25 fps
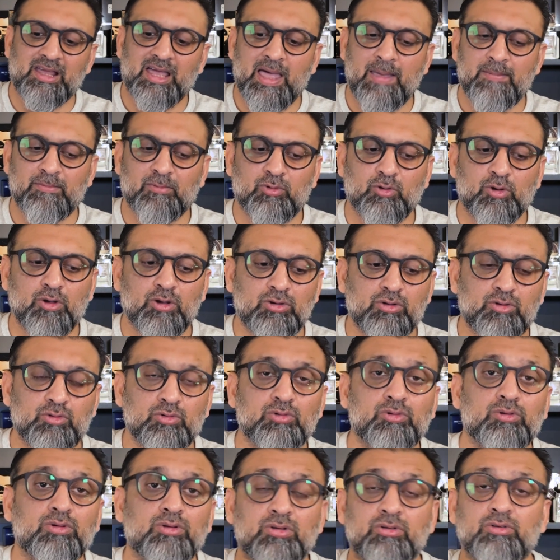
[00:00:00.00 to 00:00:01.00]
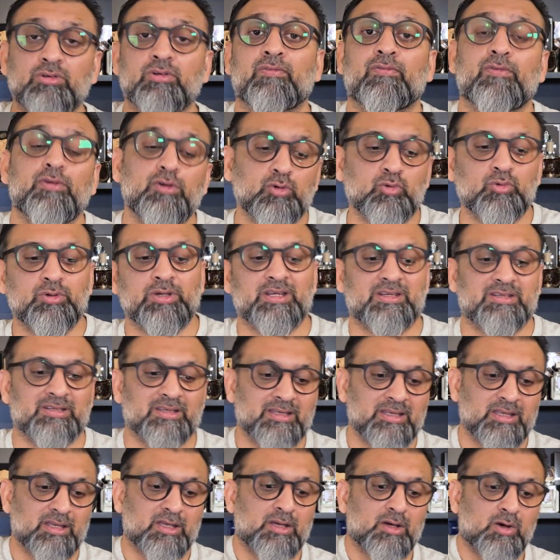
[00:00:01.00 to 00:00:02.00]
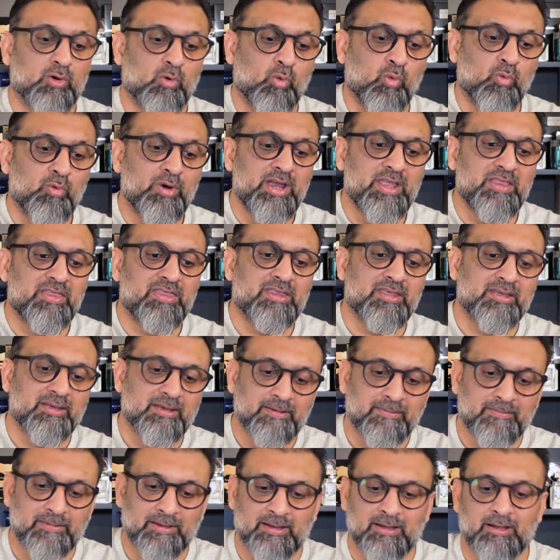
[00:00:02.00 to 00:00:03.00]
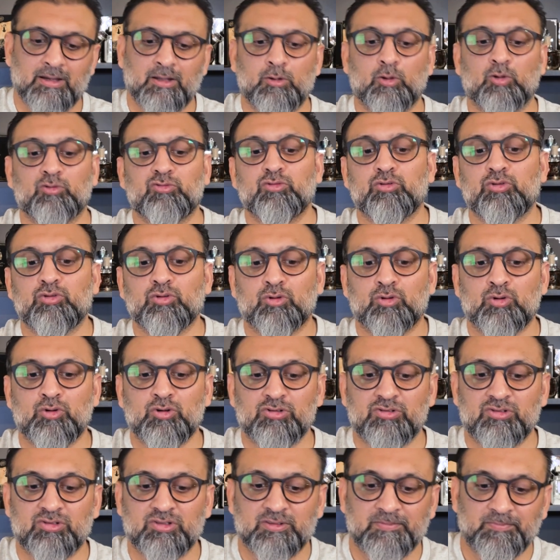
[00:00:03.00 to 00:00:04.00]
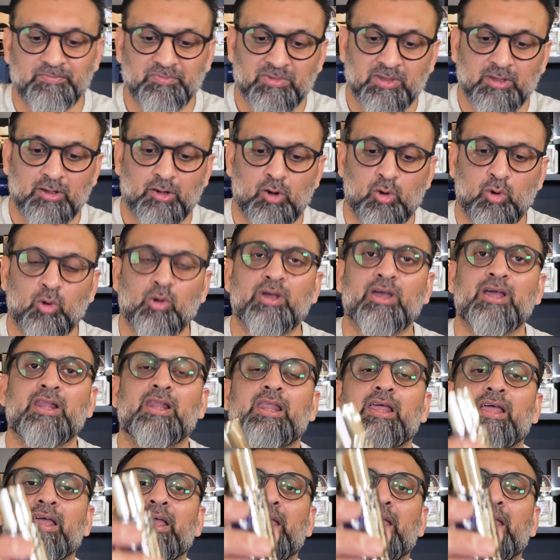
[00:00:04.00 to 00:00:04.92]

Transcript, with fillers: I'm going to review it with uh, Luxodor's Loyal